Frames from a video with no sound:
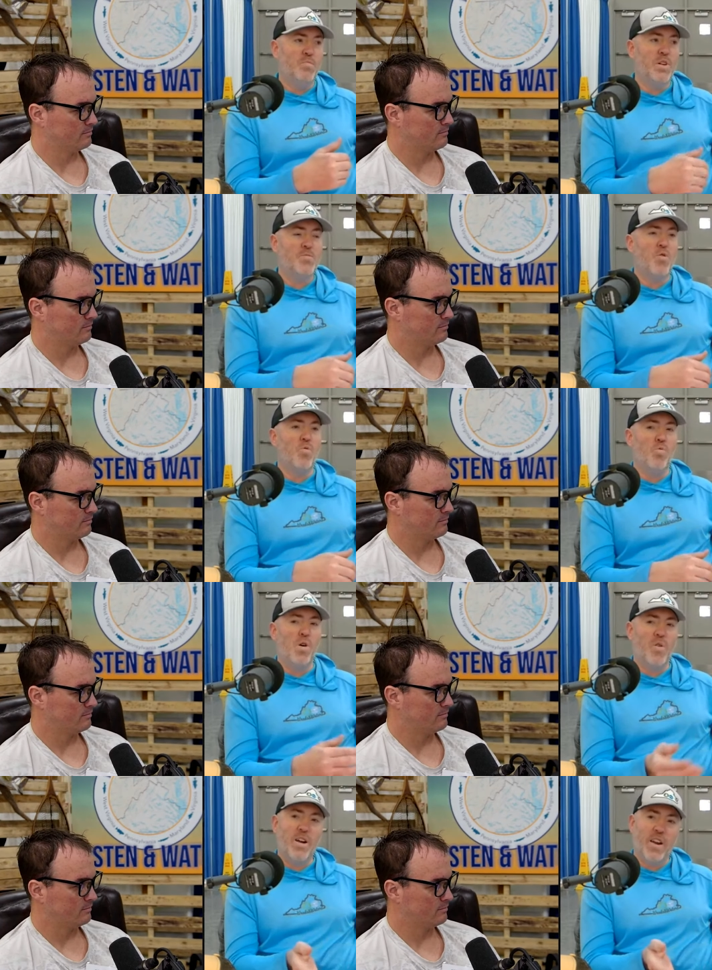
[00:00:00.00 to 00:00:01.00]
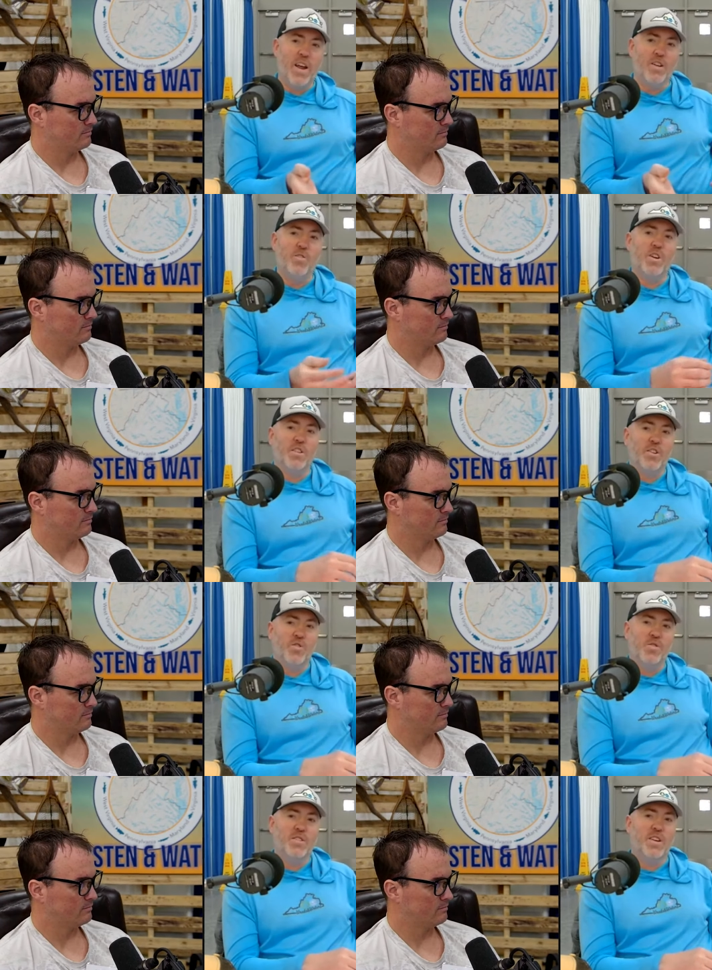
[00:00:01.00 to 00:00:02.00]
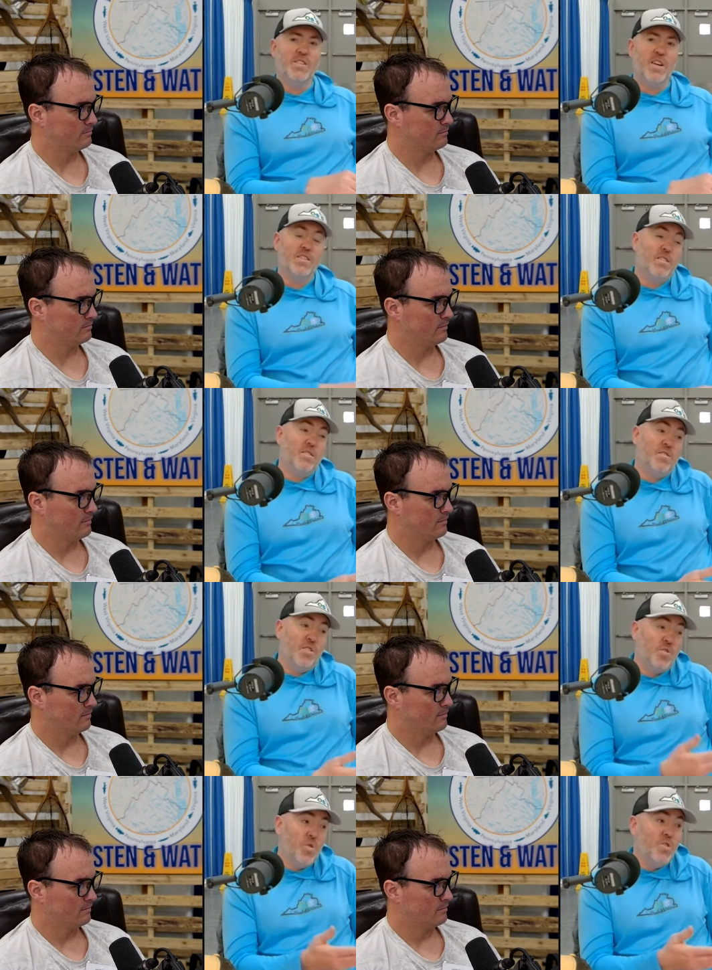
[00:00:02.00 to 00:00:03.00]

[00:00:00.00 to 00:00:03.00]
Speaker 1: much more well-rounded angler like like doing those things and i still